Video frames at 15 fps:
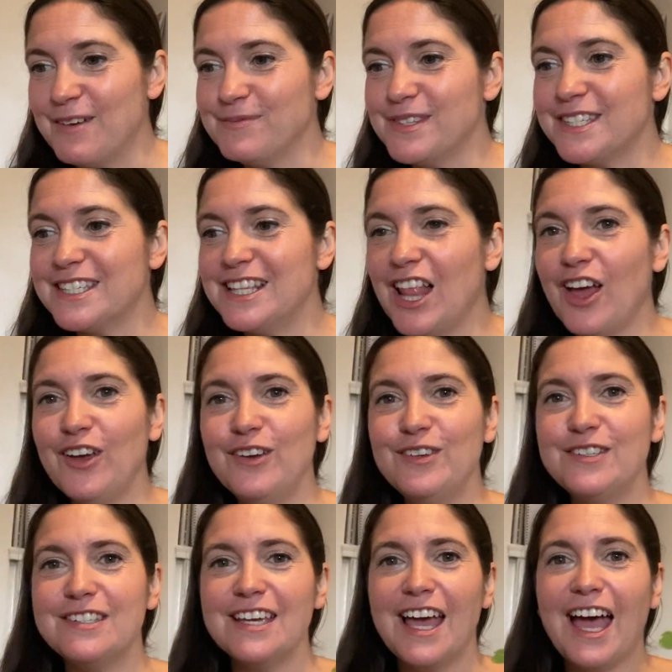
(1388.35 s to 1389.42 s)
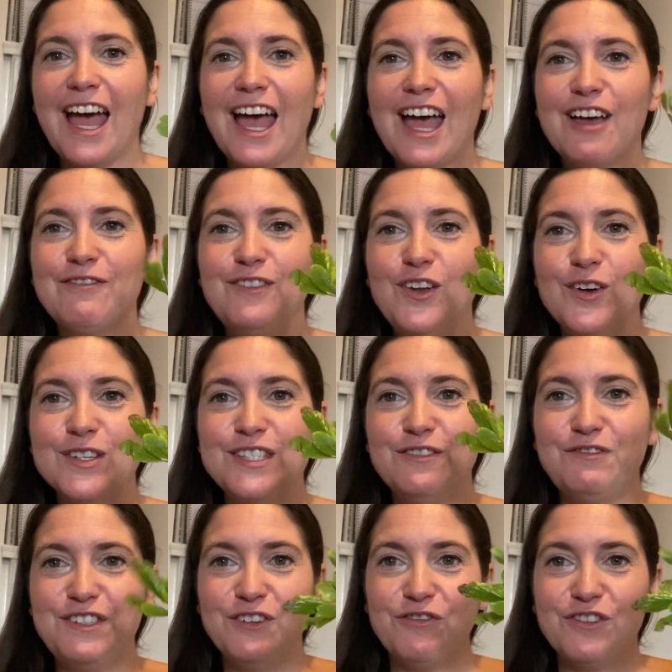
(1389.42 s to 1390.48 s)
Sloes have lots
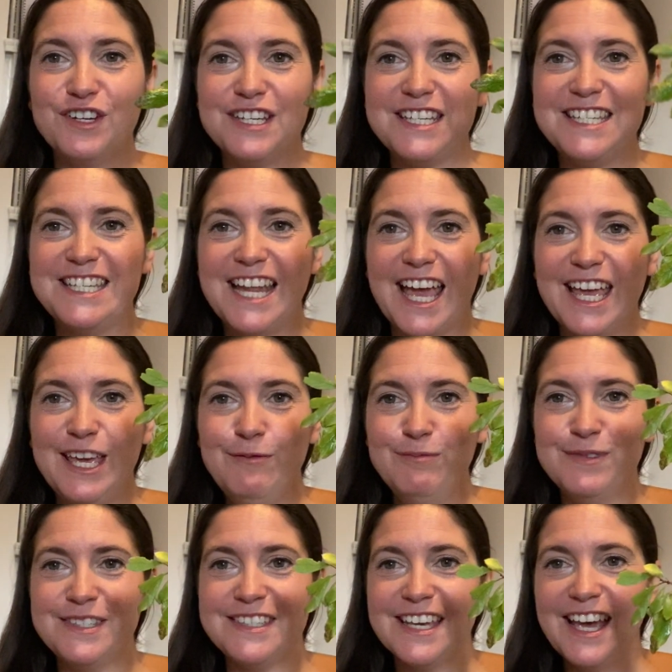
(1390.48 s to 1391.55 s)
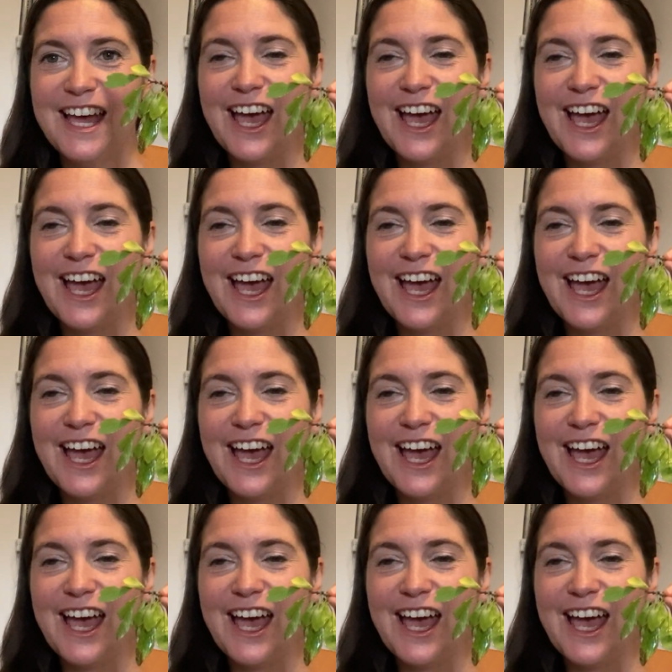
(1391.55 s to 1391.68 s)
of different names.